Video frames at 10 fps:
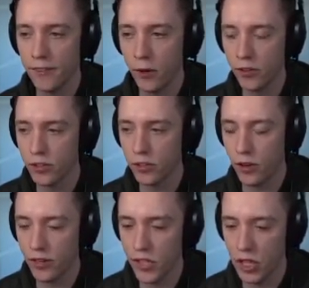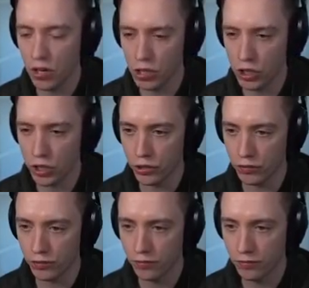Also known as the archer.
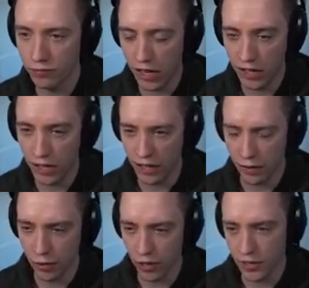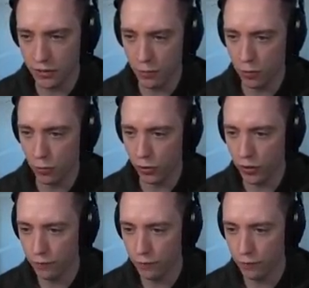I think arrow guy is a better word.